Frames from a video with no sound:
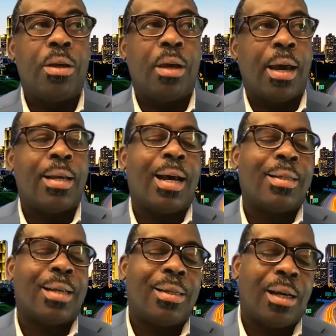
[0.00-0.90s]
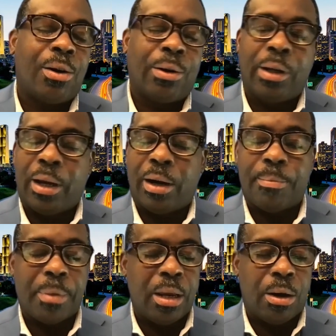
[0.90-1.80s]
As I said earlier,
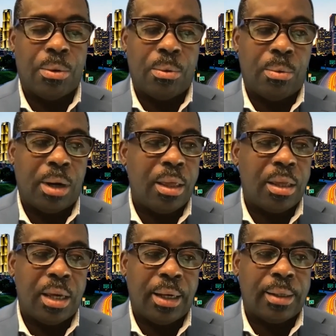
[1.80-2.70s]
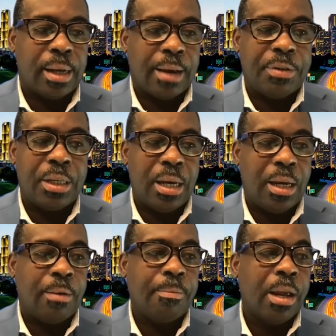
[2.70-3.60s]
one of the things that I've
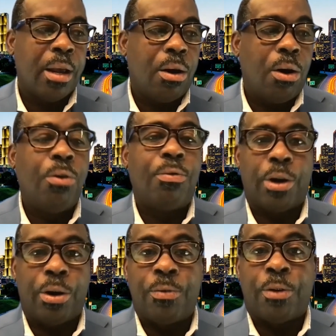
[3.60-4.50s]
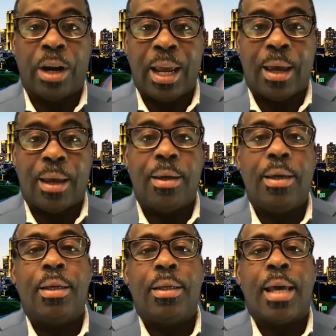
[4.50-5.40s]
seen over and over again
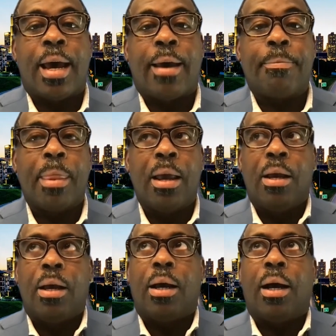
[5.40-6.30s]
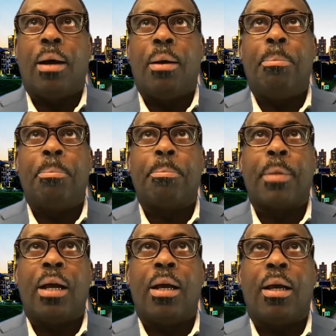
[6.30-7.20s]
is that
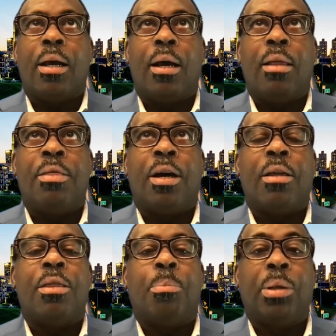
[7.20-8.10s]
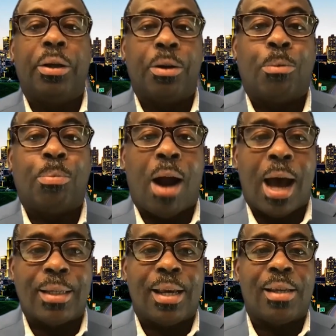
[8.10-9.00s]
the political
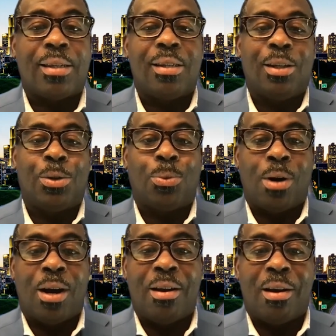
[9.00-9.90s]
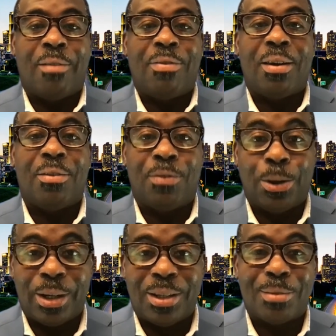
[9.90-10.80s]
process is one of
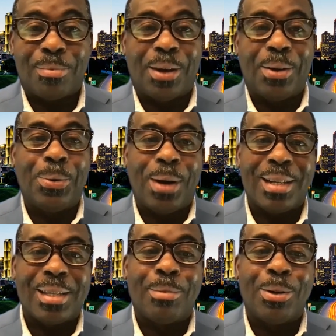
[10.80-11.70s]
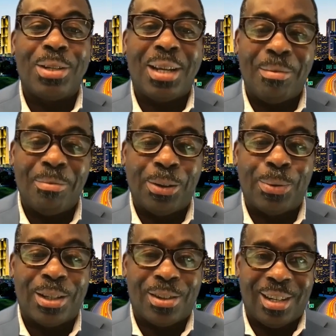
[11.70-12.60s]
influence. Who has the most
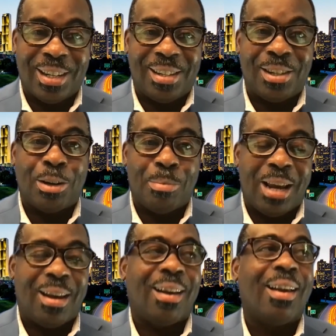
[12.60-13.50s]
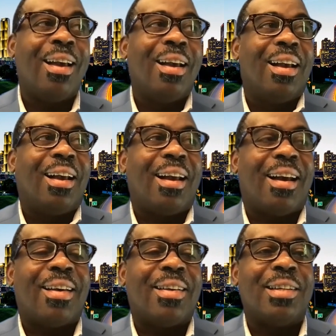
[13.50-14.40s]
influence on decision making?
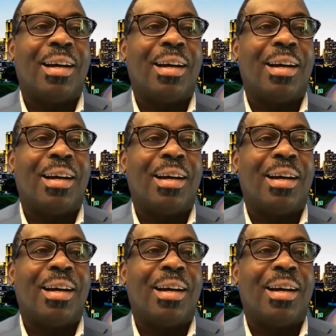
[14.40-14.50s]
And